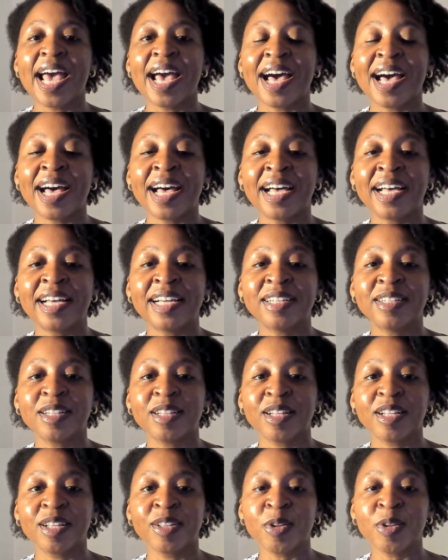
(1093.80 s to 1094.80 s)

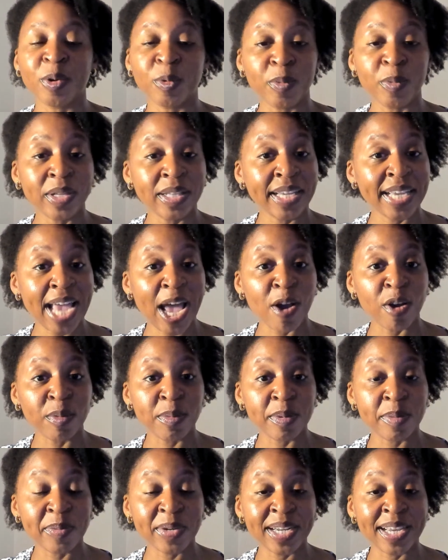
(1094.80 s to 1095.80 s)
Lord willing, I will
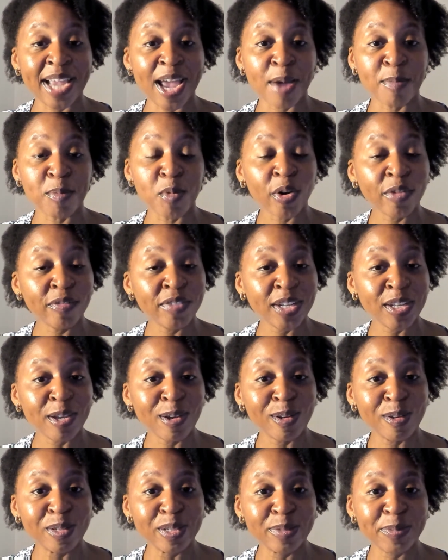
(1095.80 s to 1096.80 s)
be putting out more
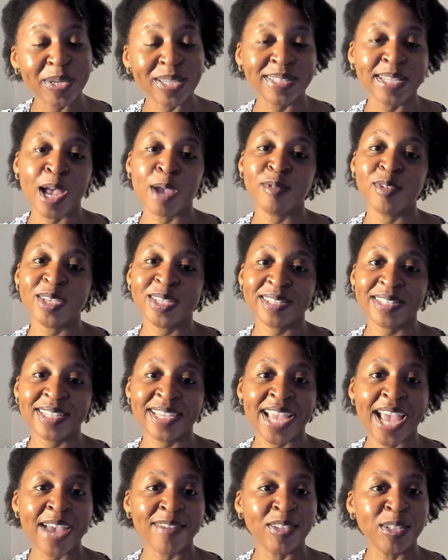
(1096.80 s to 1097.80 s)
videos because
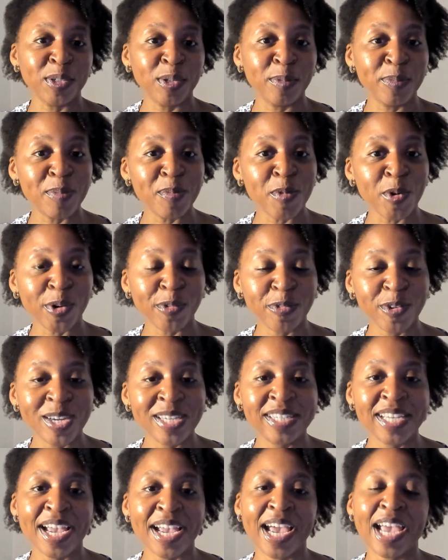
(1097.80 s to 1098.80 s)
obviously I have a little bit more
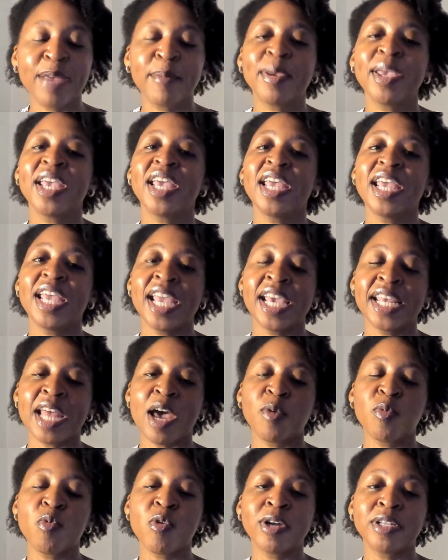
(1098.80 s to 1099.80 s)
free time and
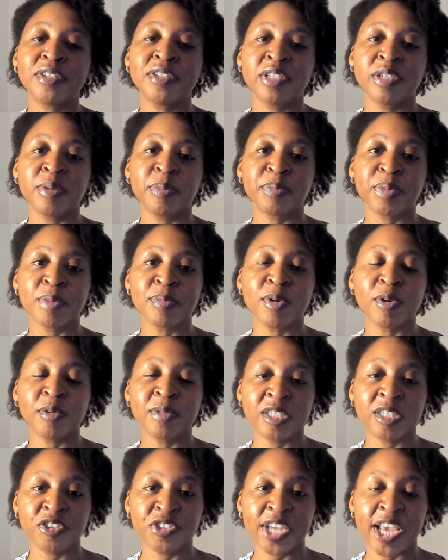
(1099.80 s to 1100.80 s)
I want to promote
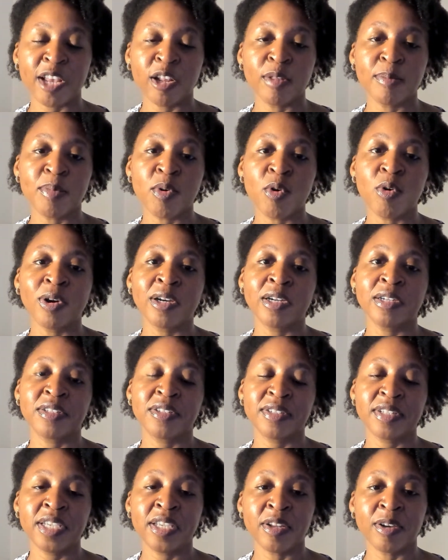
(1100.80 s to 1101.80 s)
this channel more.
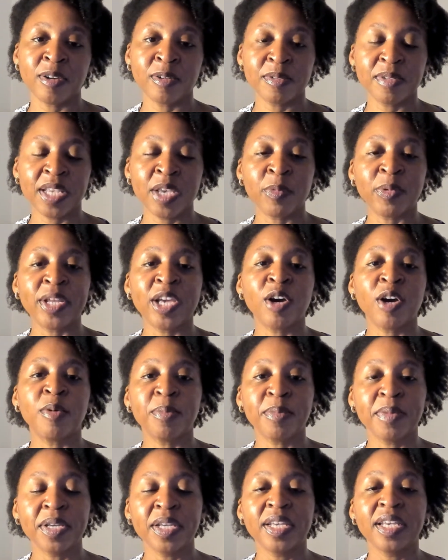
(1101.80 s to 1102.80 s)
It would
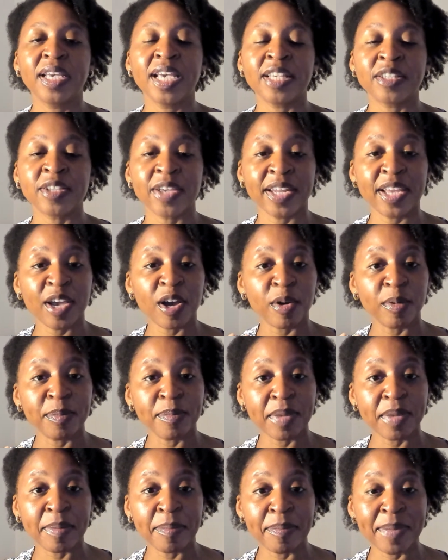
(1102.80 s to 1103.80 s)
help. It's going to
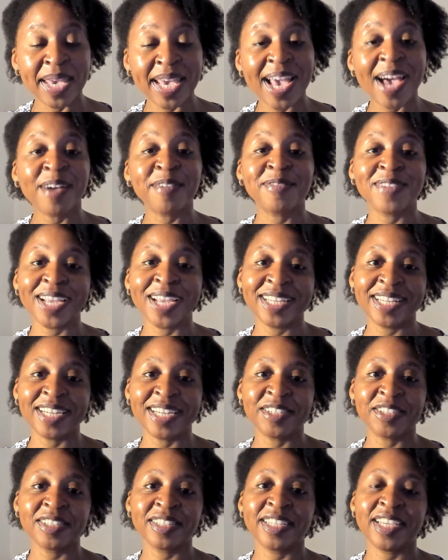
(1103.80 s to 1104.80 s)
help me out
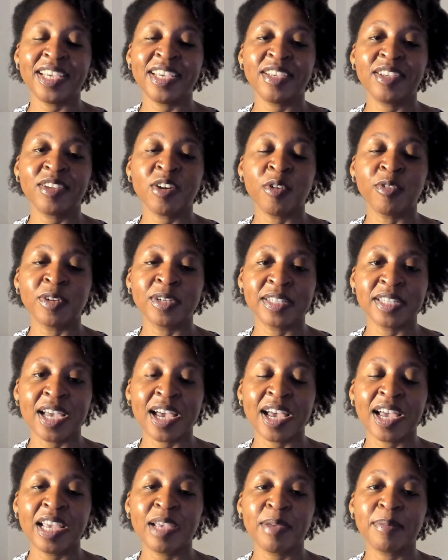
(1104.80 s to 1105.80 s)
financially over
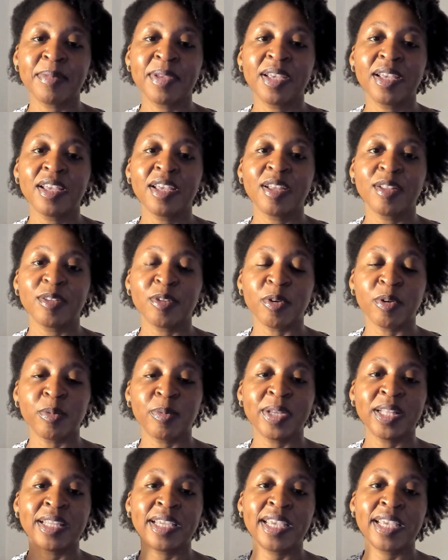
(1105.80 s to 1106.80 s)
time, Lord
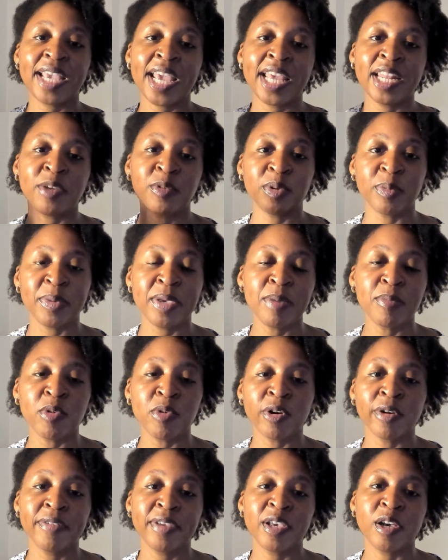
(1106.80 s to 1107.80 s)
willing, and it will be
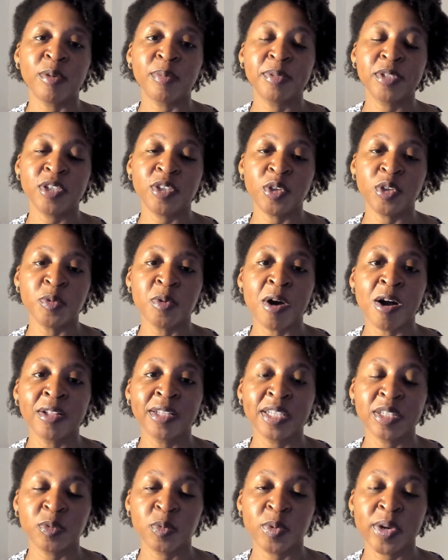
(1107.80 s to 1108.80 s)
more of help to you
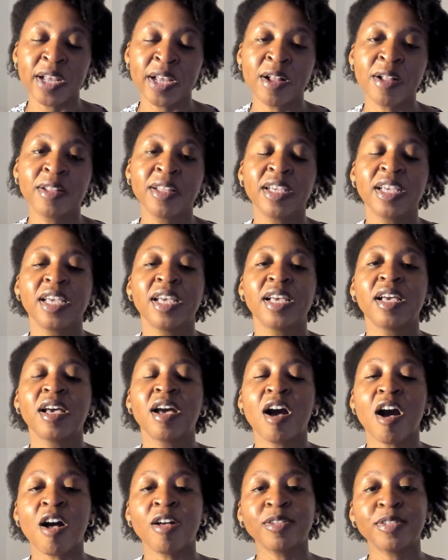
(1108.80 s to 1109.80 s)
all as well.
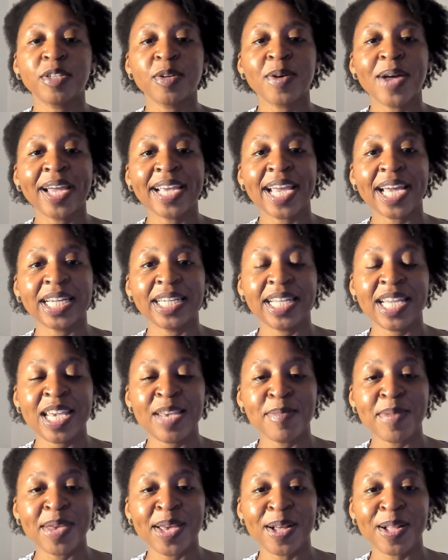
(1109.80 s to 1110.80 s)
Also, I got an
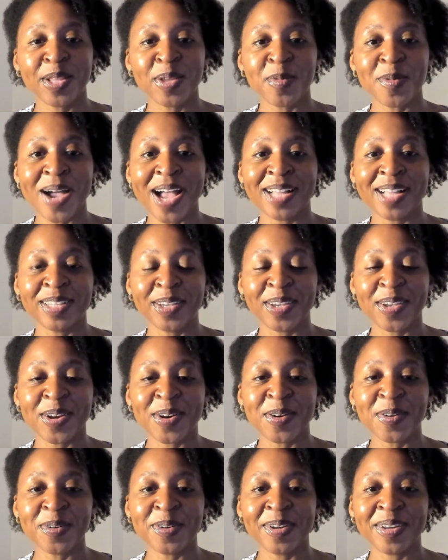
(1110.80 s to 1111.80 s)
email a while
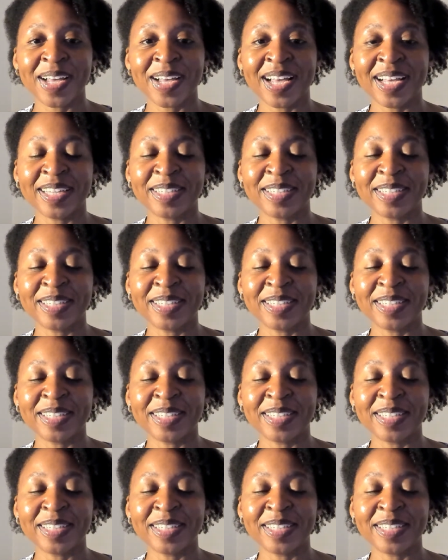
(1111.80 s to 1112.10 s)
ago.